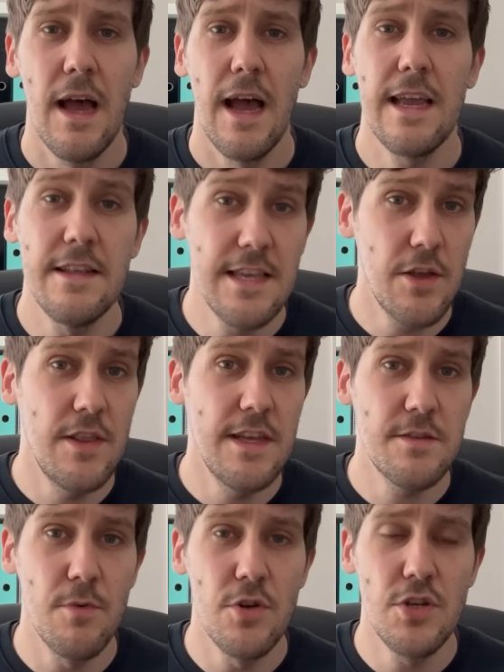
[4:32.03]
I can tell you
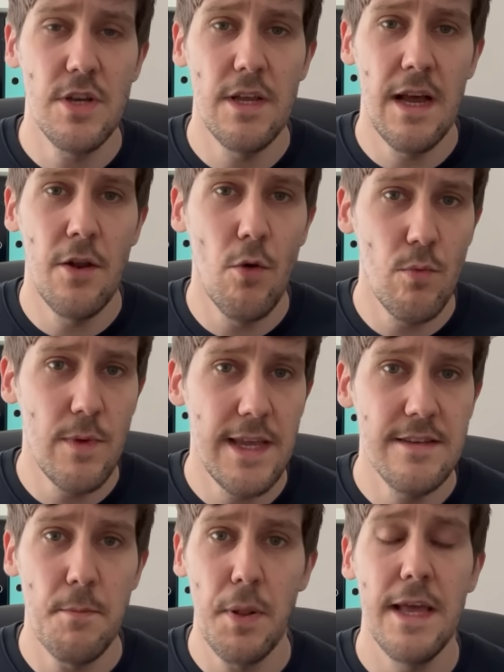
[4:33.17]
this much. I know
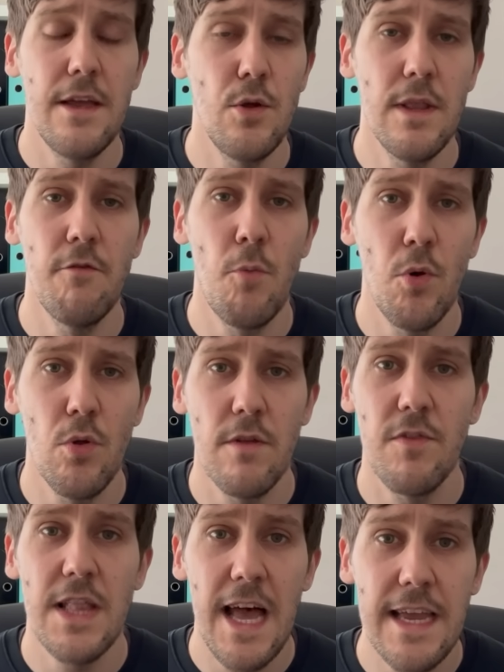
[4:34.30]
he's a player who Liverpool have
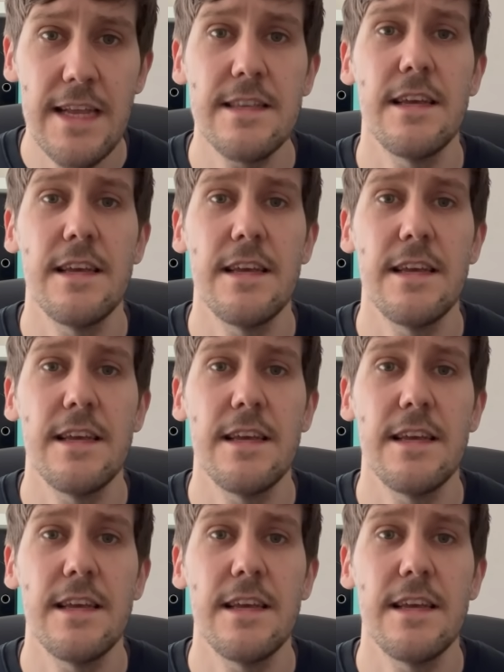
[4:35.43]
liked